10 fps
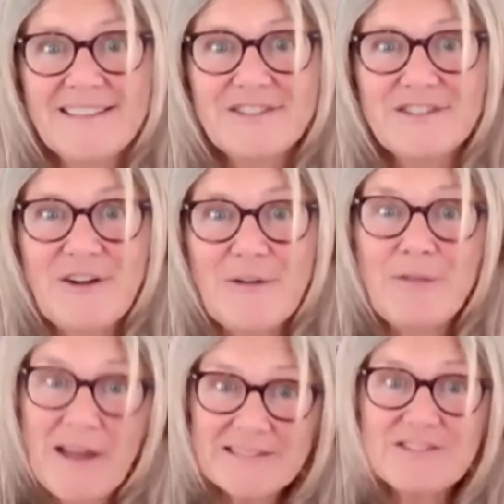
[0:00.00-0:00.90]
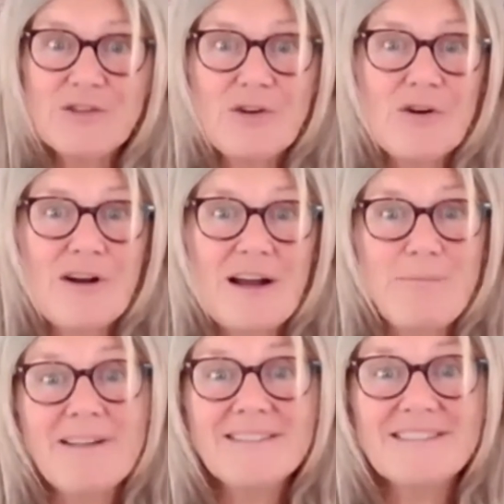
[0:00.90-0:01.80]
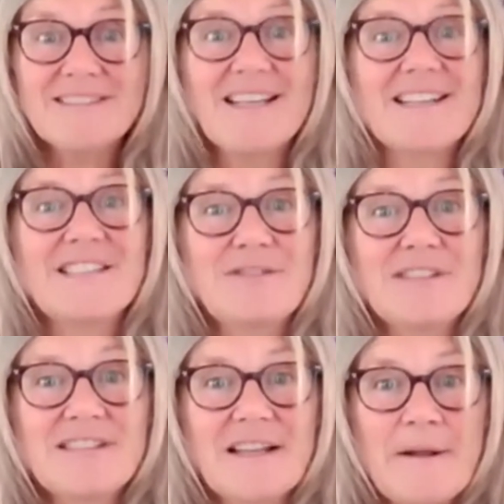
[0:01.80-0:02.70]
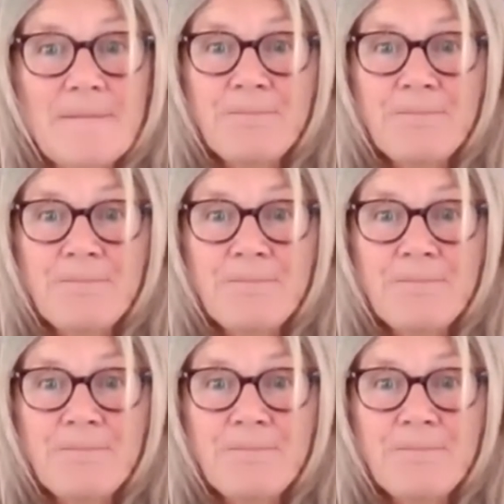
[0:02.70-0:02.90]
You know, that's your abundance activity.